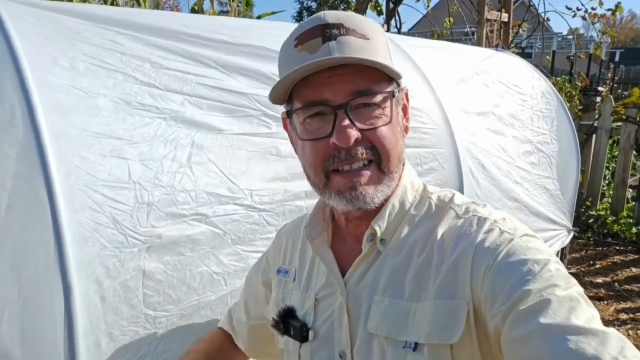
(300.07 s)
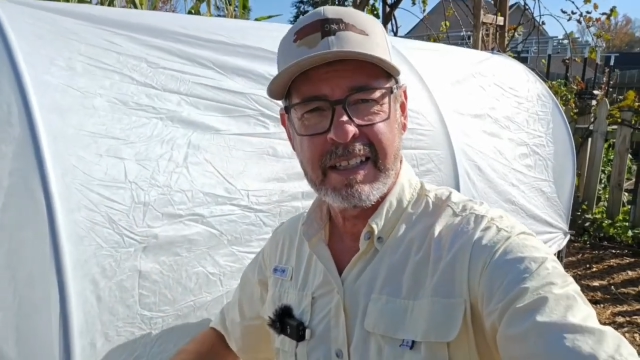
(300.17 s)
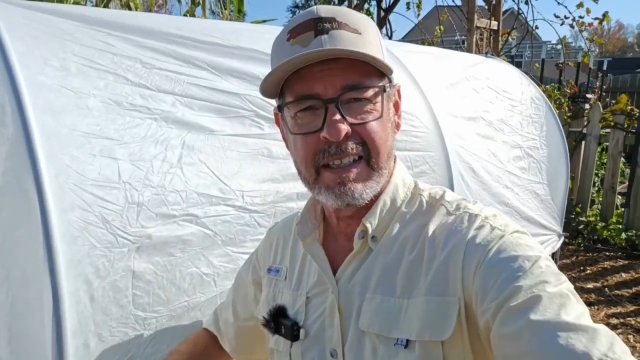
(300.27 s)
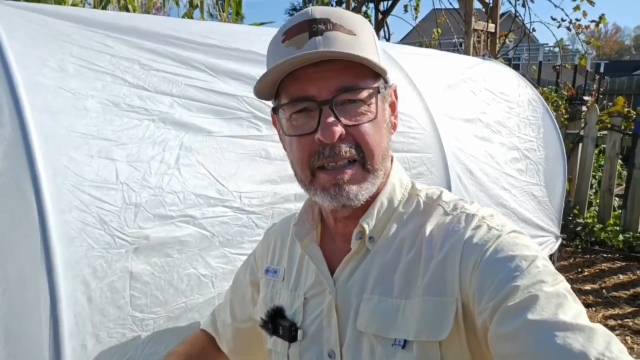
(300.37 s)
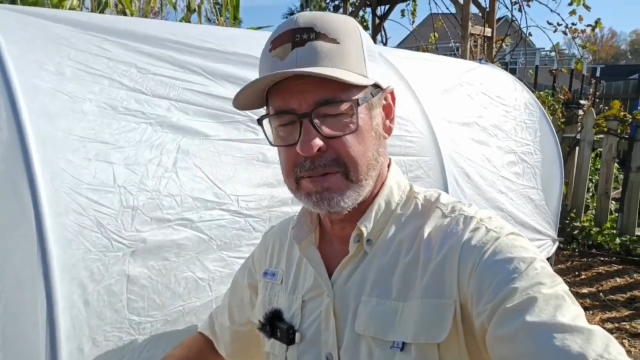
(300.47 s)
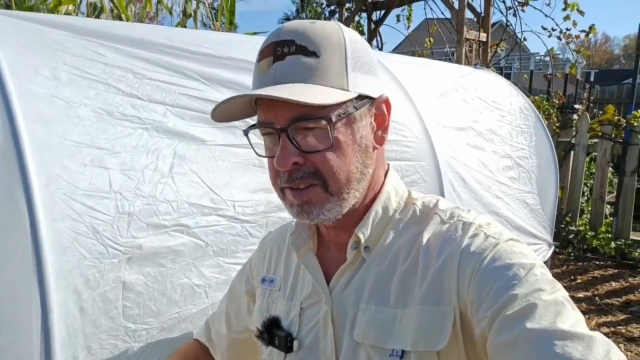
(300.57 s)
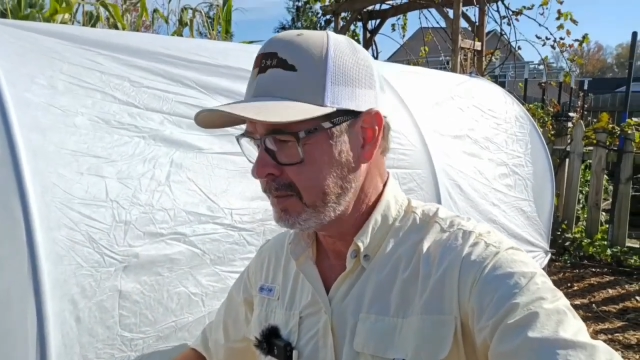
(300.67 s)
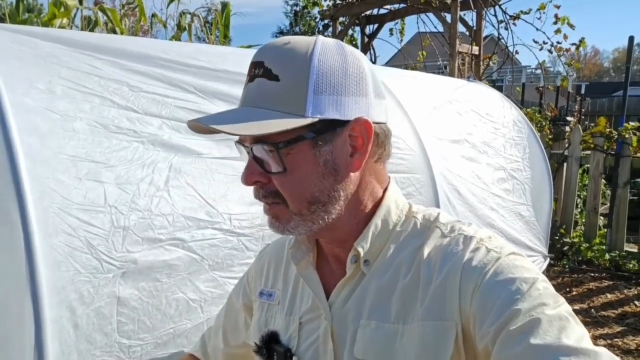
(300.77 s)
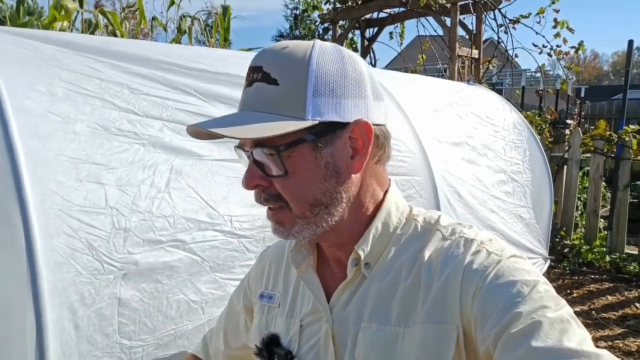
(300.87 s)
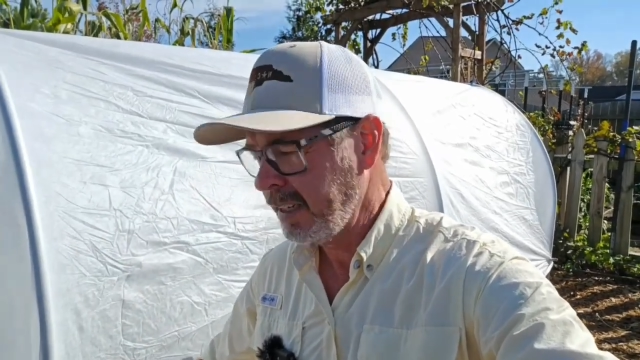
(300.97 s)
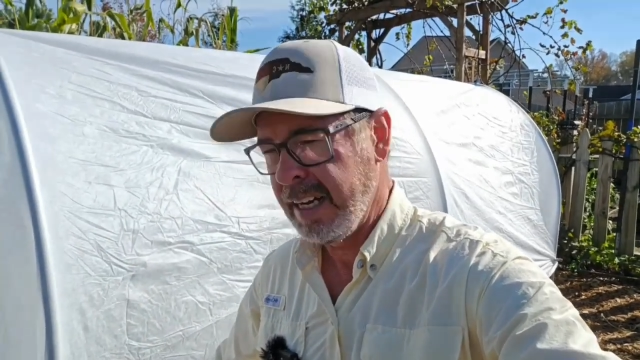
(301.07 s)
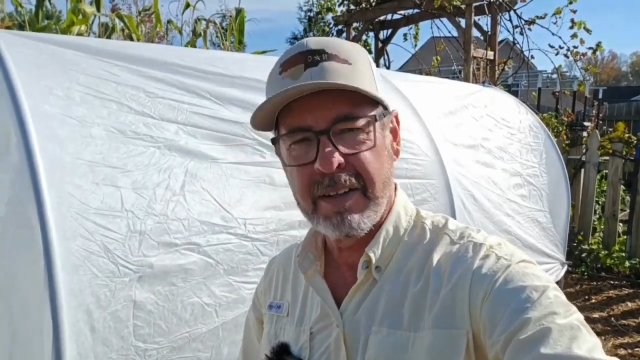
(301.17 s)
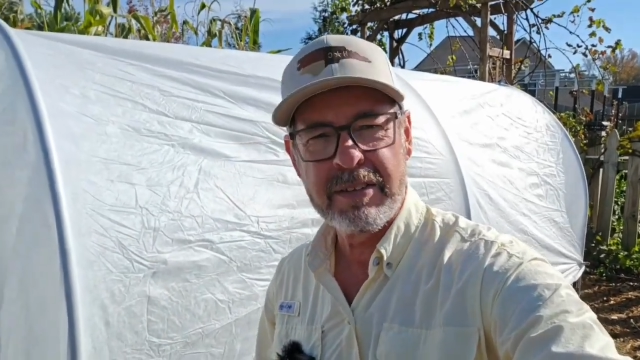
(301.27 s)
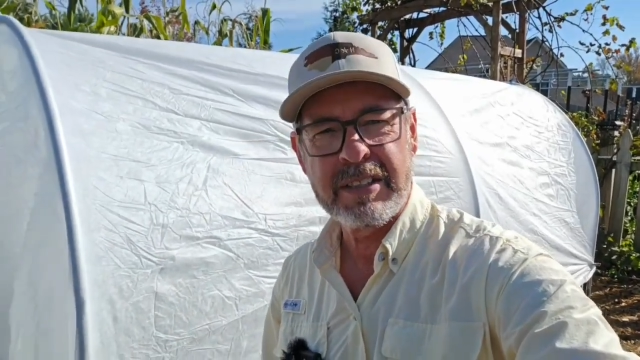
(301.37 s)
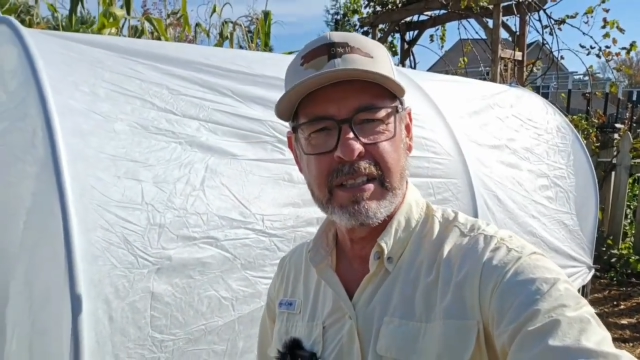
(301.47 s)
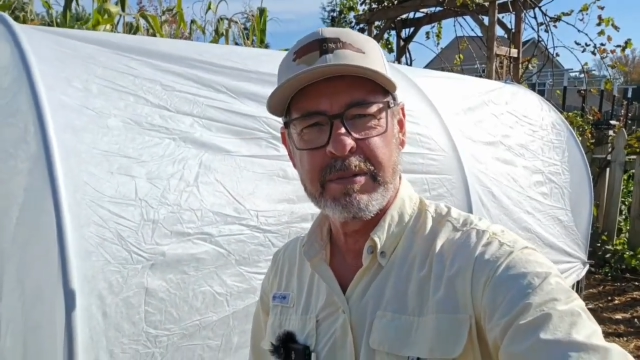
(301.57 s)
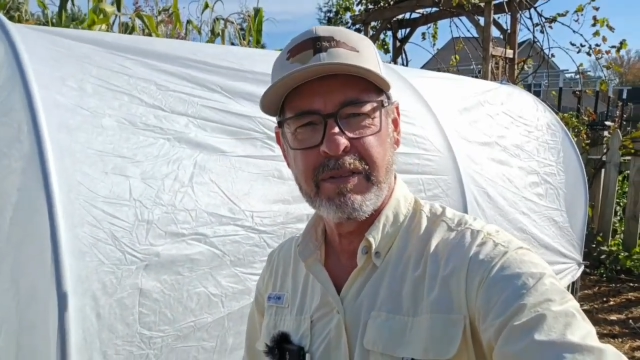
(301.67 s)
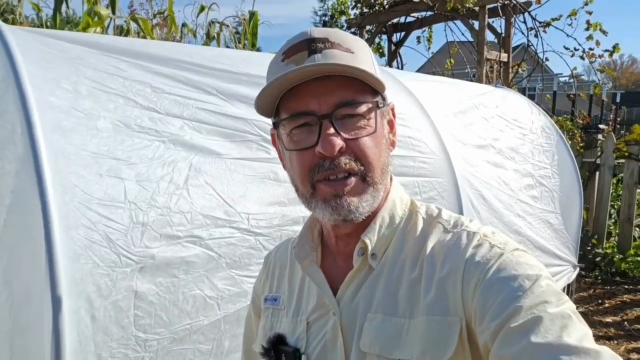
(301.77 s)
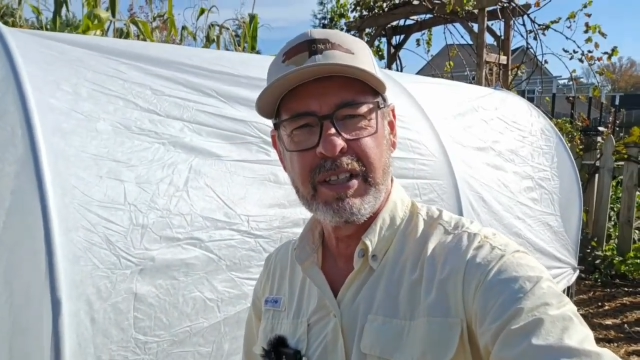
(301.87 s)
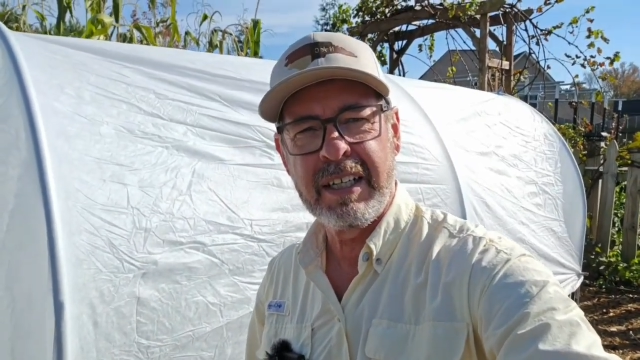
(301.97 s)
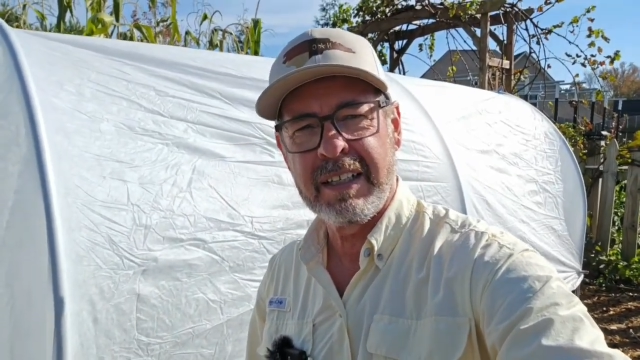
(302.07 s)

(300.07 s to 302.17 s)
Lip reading: clips, wow, those clips, if you can get